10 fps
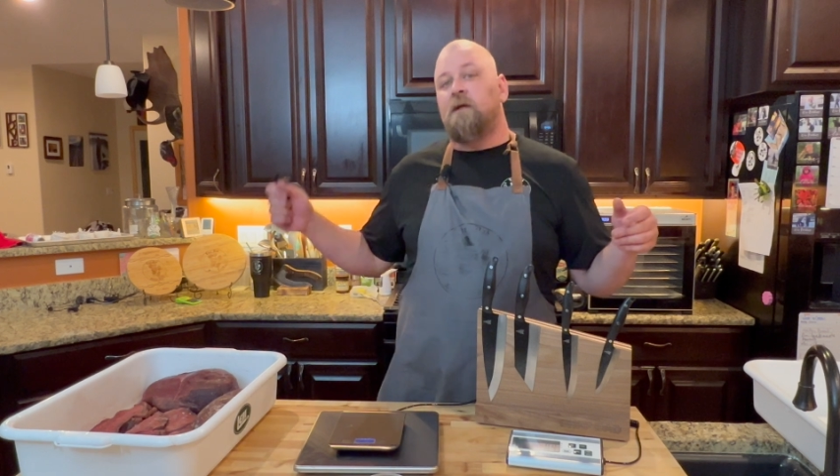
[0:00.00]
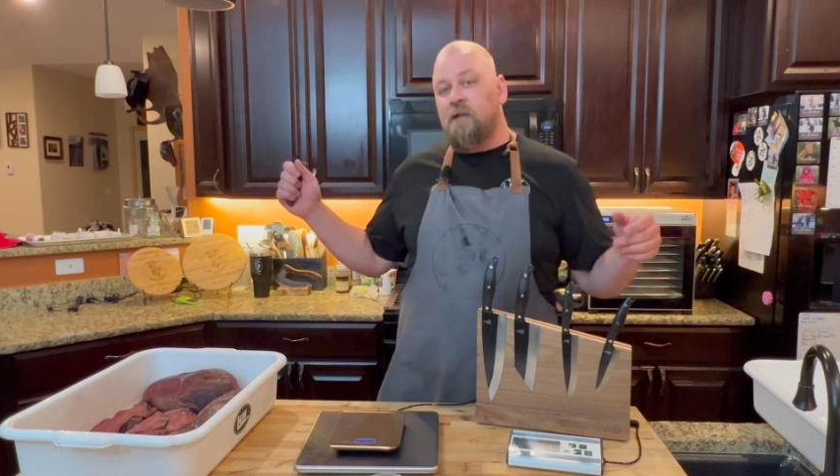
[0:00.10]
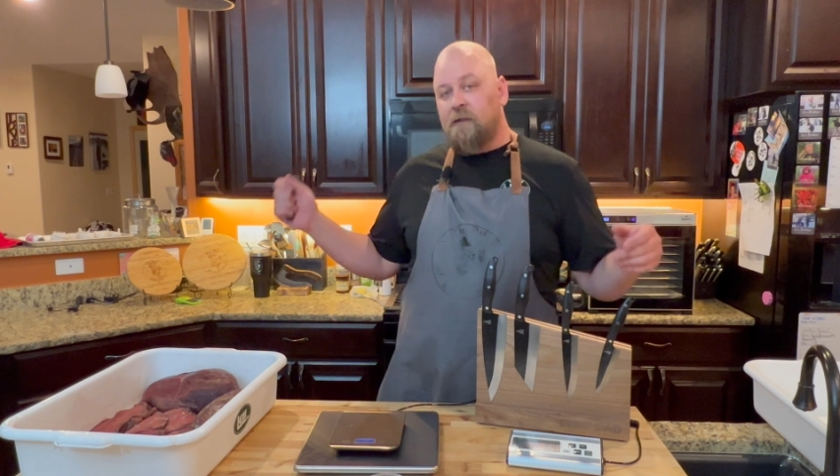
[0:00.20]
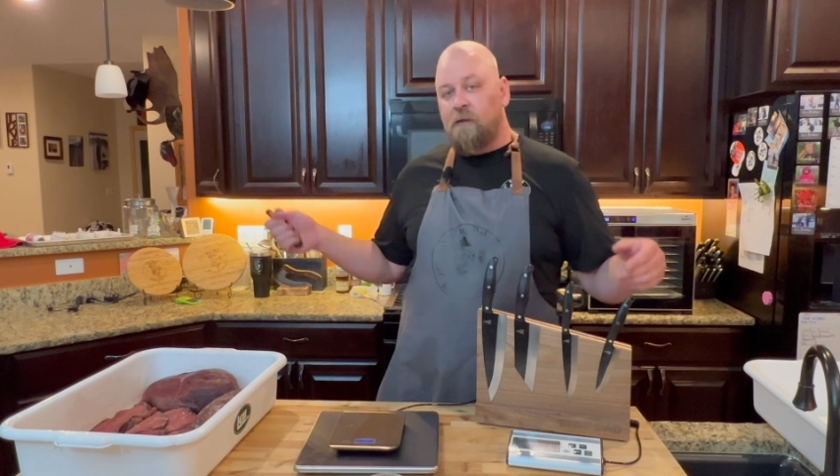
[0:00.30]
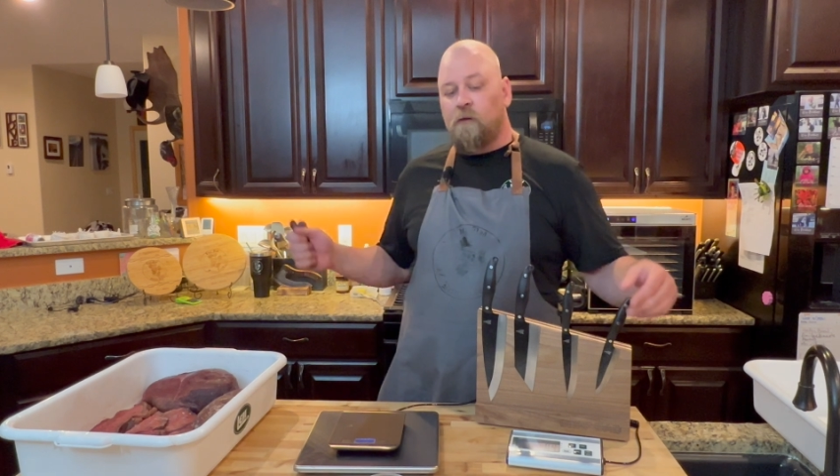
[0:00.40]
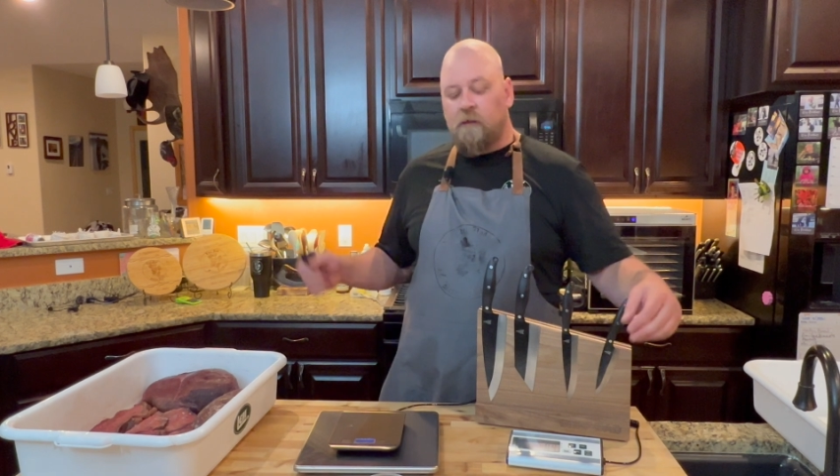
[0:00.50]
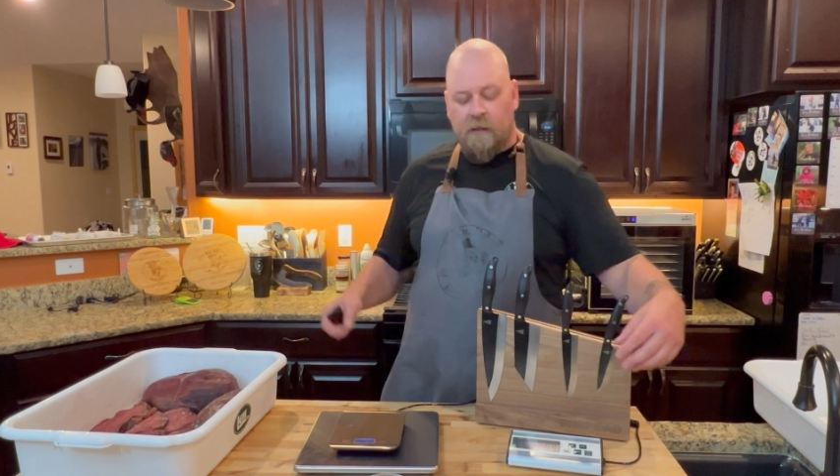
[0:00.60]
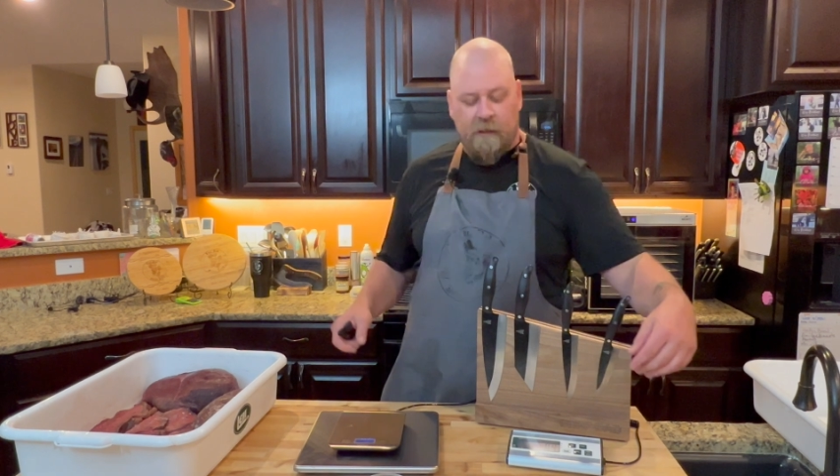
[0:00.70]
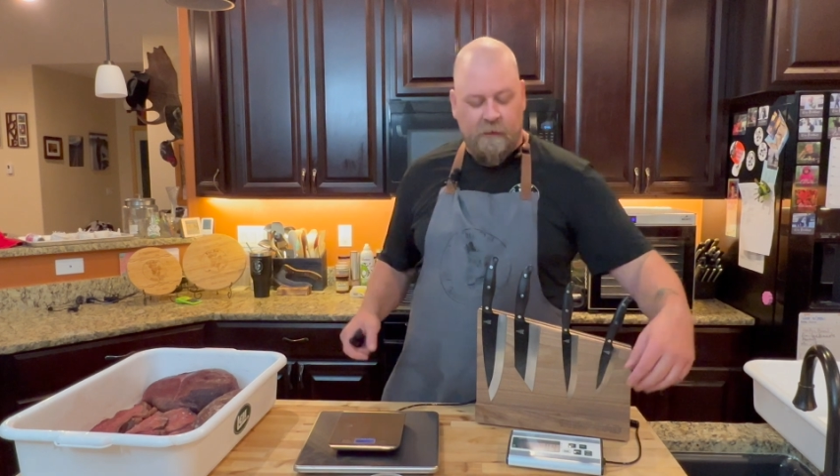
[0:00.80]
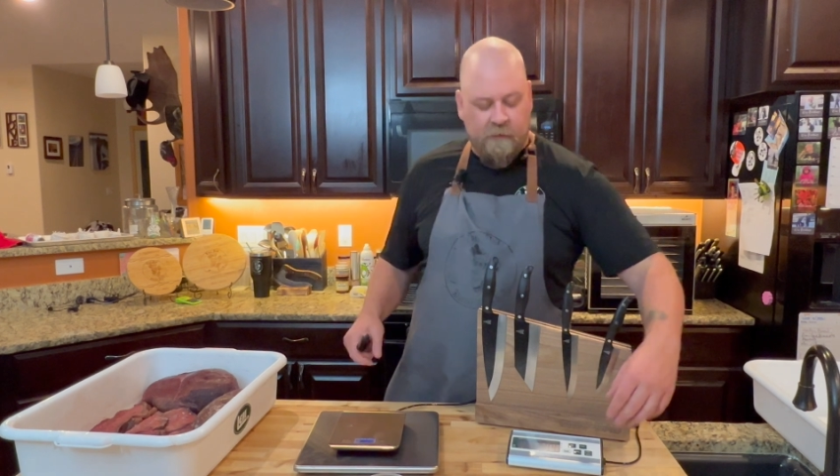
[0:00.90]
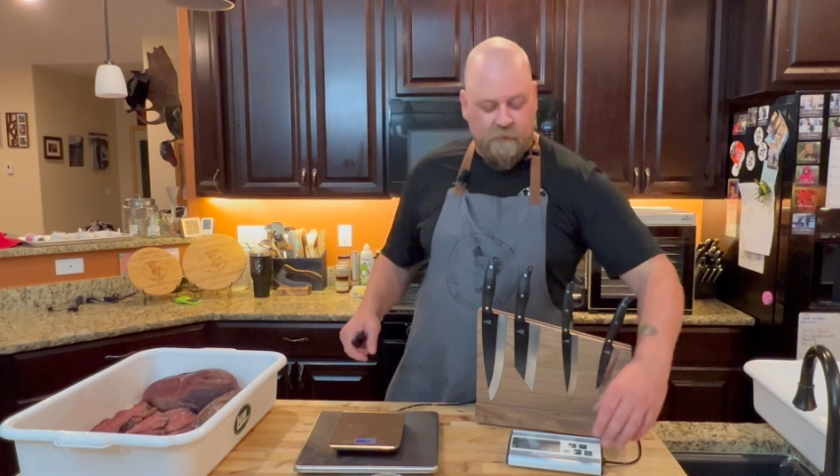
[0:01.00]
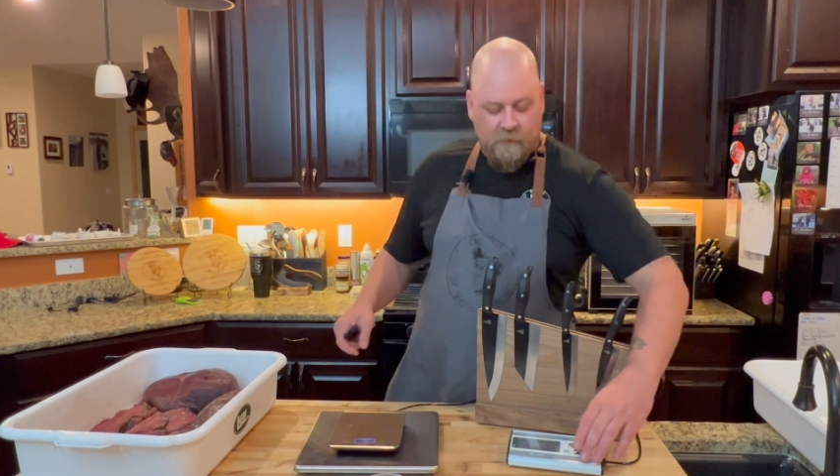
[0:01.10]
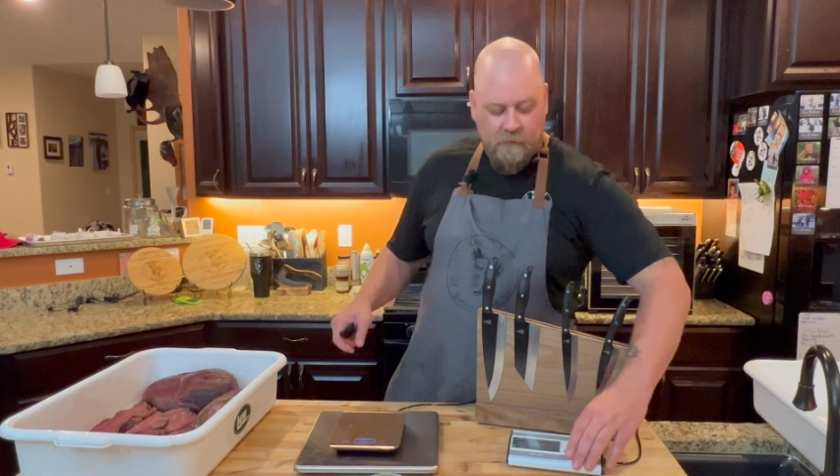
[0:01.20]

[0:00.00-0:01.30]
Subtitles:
And then we're gonna add in